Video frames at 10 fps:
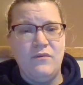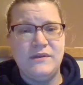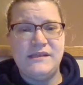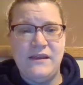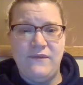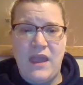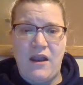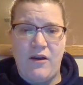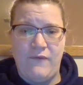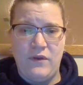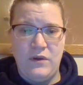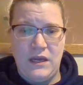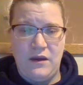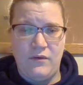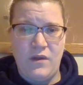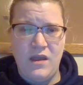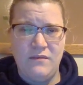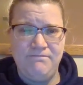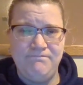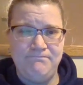receive care if you need it,
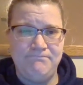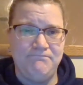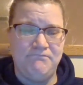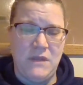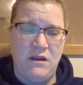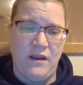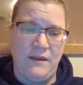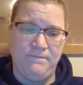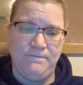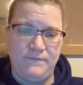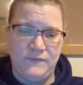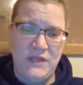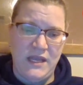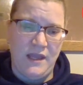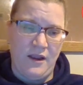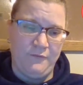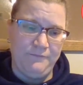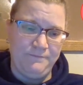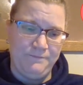okay? All right. Take care.